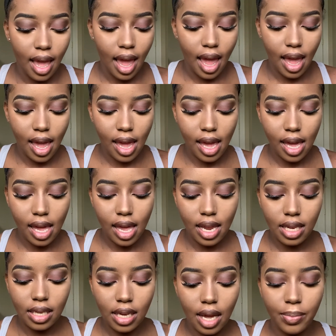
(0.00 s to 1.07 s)

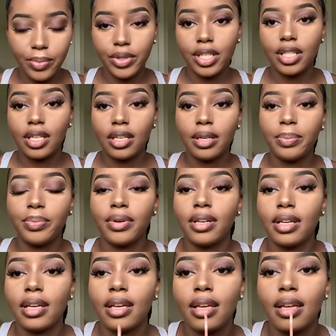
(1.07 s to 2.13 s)
and I'm just gonna put
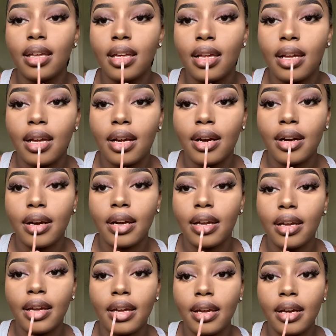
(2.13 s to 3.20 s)
it right
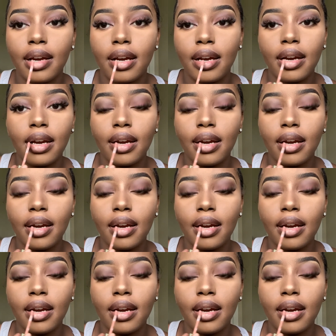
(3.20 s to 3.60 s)
here.